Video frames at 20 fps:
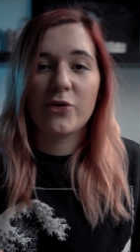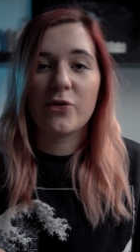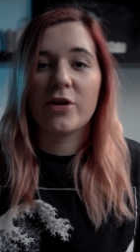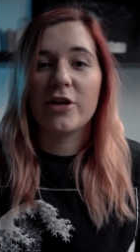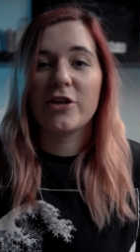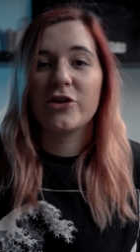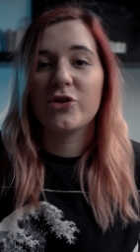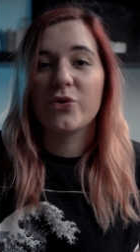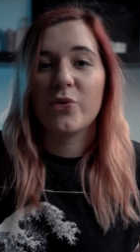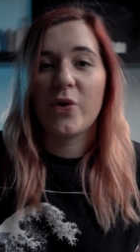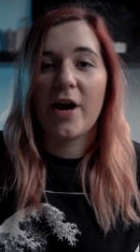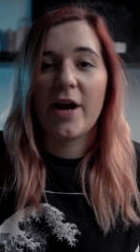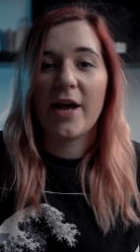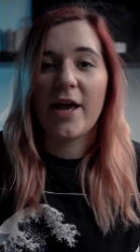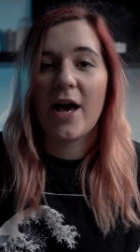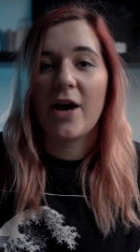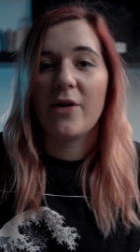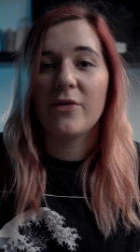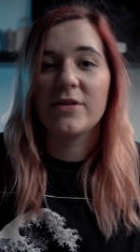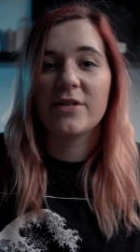you can try
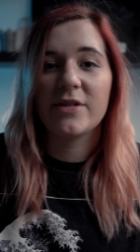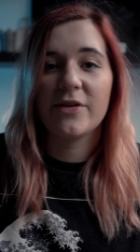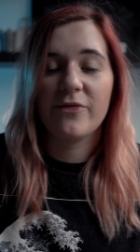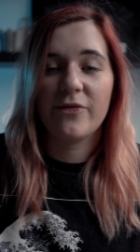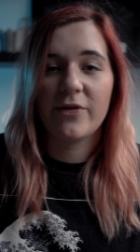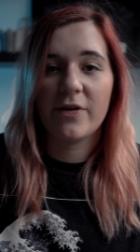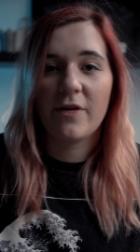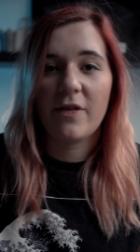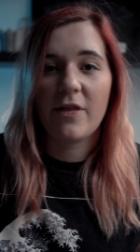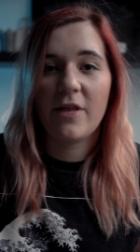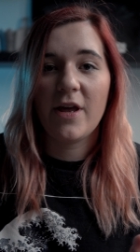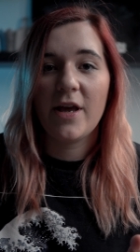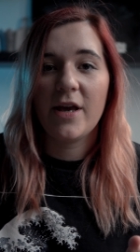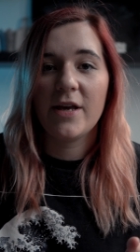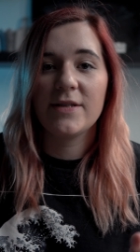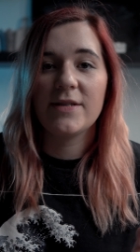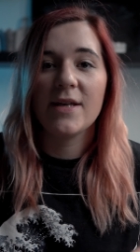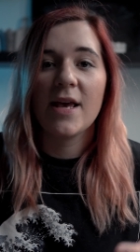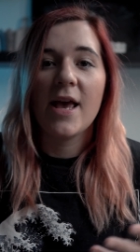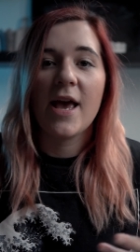out different
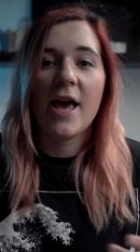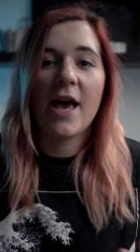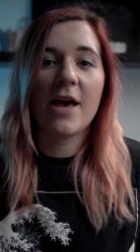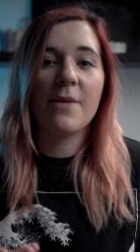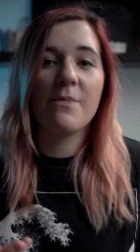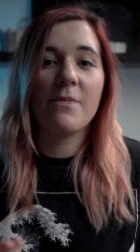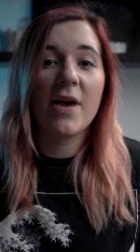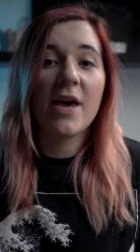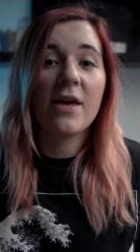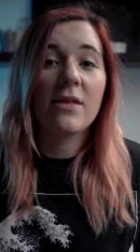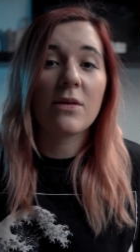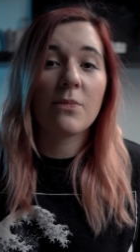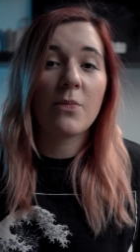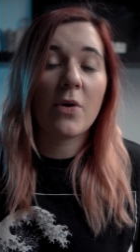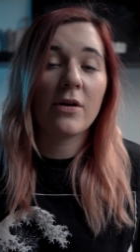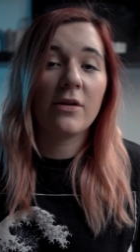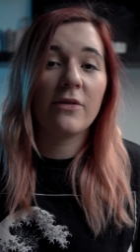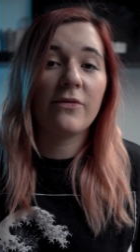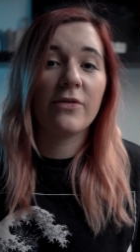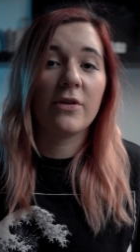things and make the
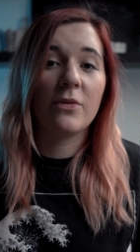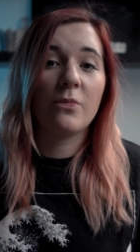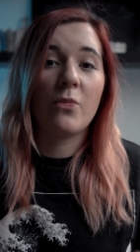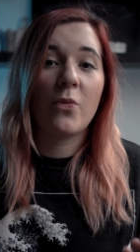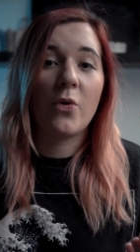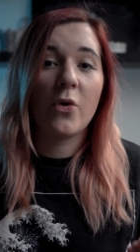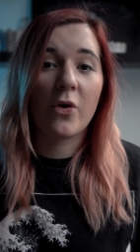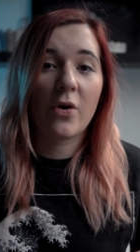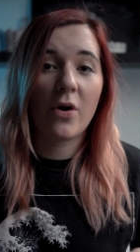model feel more